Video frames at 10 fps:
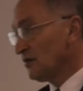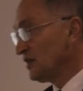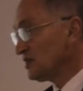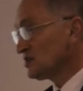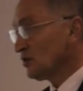
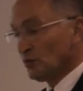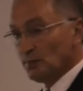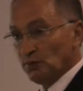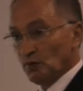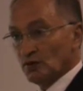This
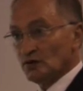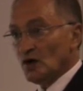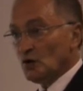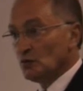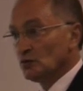report
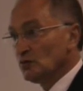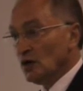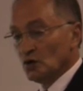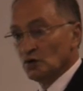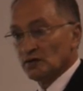will
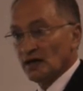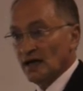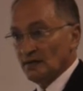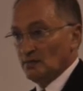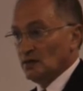look
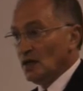at